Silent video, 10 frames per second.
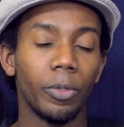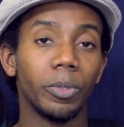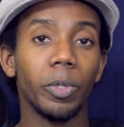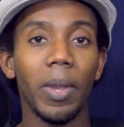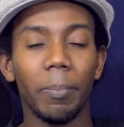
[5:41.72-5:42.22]

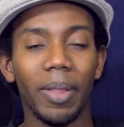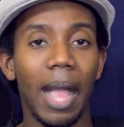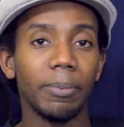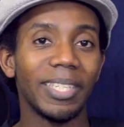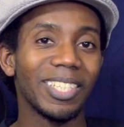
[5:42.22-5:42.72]
through doing
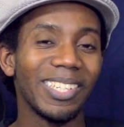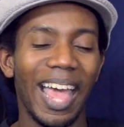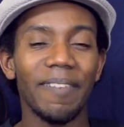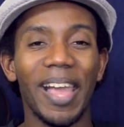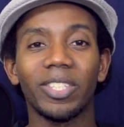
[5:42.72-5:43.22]
blab sessions,
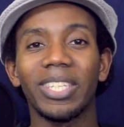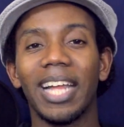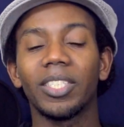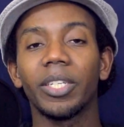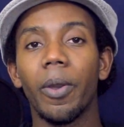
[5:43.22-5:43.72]
I've actually
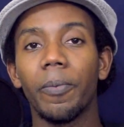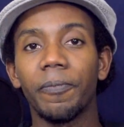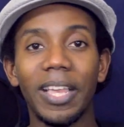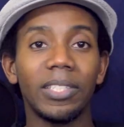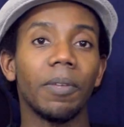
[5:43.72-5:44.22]
got to go
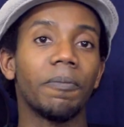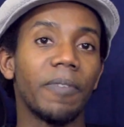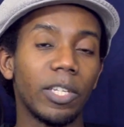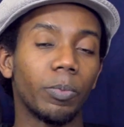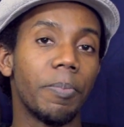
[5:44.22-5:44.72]
face to
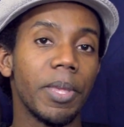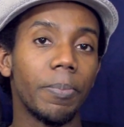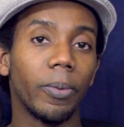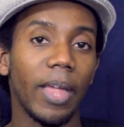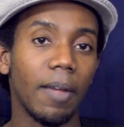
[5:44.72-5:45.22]
face with
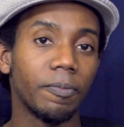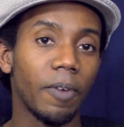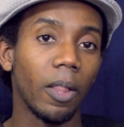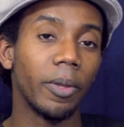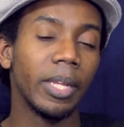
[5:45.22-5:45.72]
people that
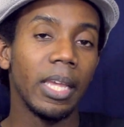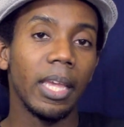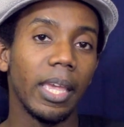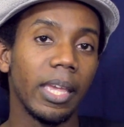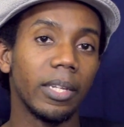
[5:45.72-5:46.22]
followed
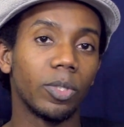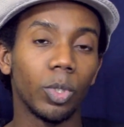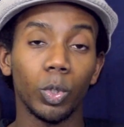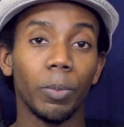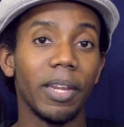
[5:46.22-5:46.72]
in
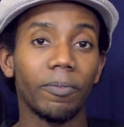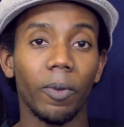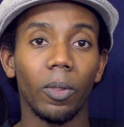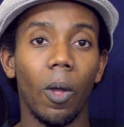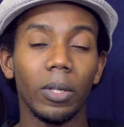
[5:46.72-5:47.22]
social media
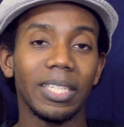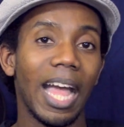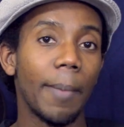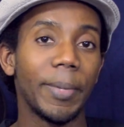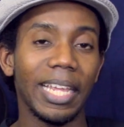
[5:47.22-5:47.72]
for a long
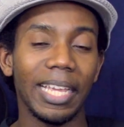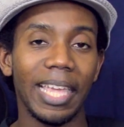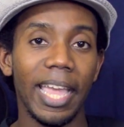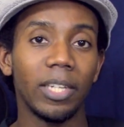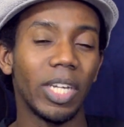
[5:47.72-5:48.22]
time and
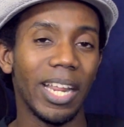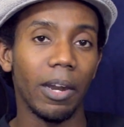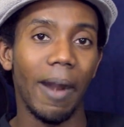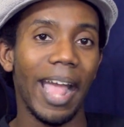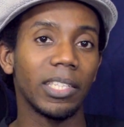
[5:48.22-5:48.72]
engaged and
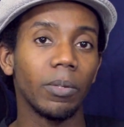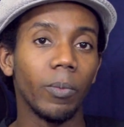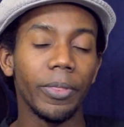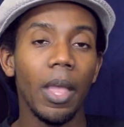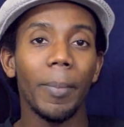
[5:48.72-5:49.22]
interacting
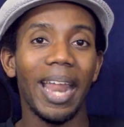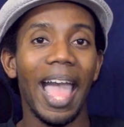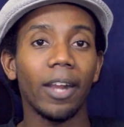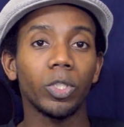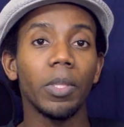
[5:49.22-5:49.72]
with, but
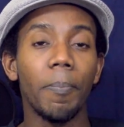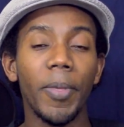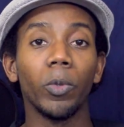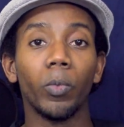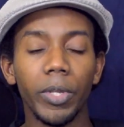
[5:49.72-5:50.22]
actually
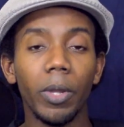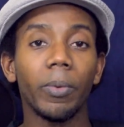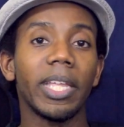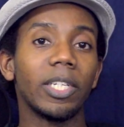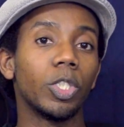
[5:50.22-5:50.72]
build real
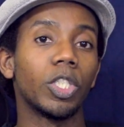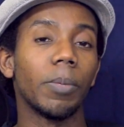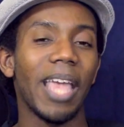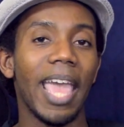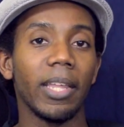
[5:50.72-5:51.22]

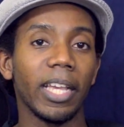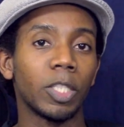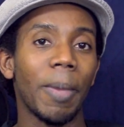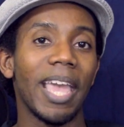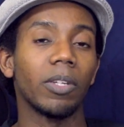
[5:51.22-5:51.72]
relationships and
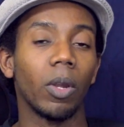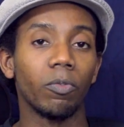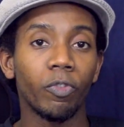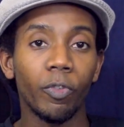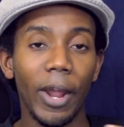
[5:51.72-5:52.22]
expand
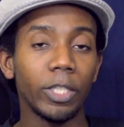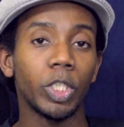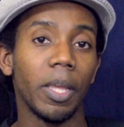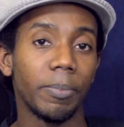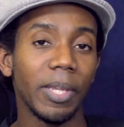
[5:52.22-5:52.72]
on
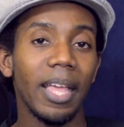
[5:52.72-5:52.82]
friendships